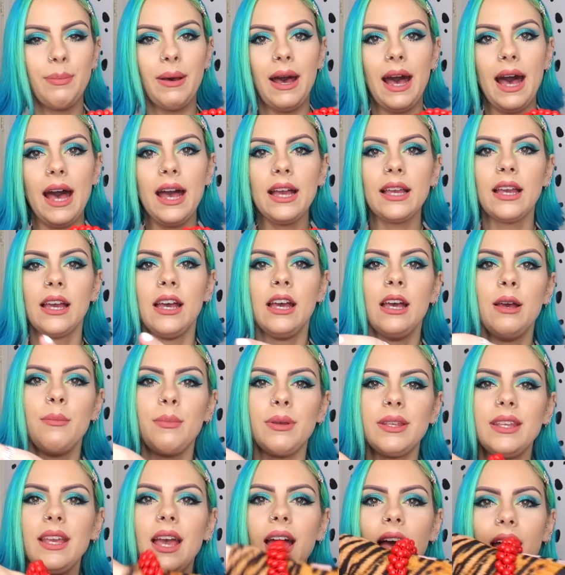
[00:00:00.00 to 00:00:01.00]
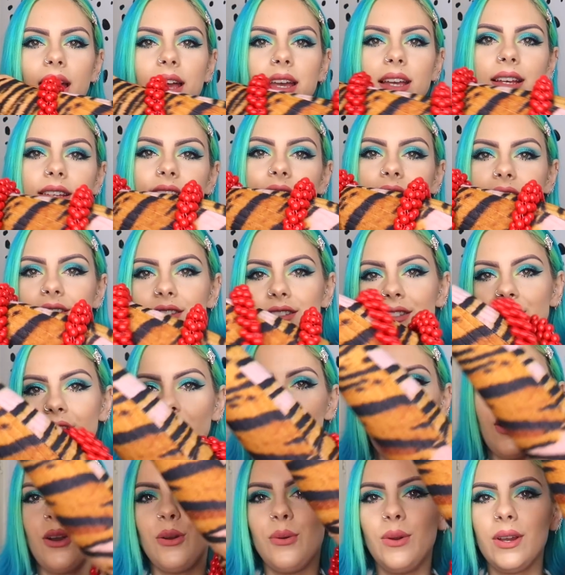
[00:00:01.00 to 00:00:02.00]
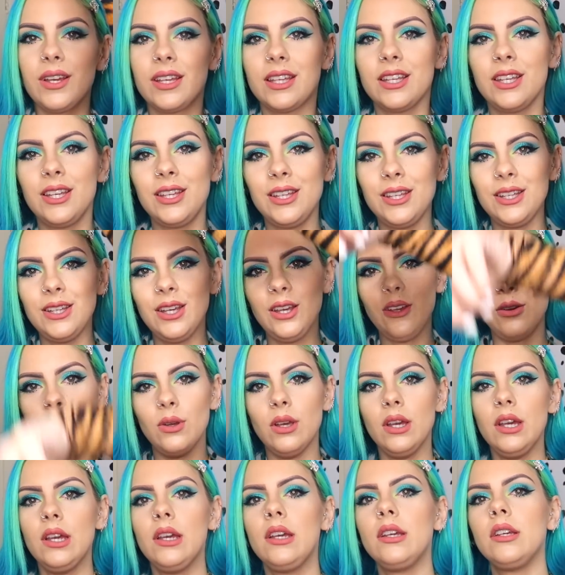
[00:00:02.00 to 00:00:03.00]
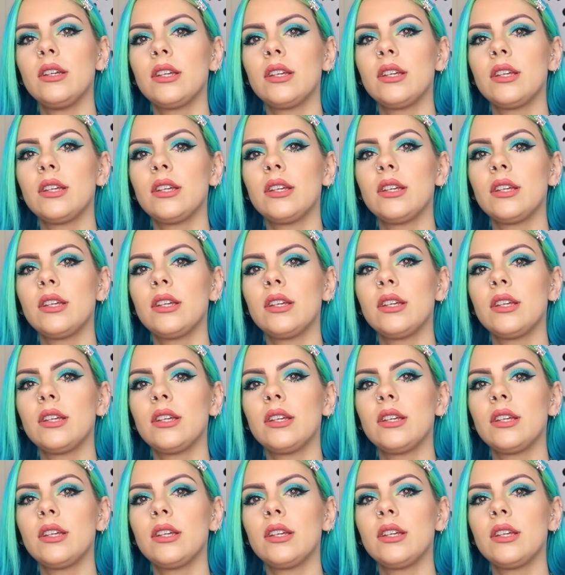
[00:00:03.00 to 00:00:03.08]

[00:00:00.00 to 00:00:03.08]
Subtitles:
the bag. But yeah, it's so cute.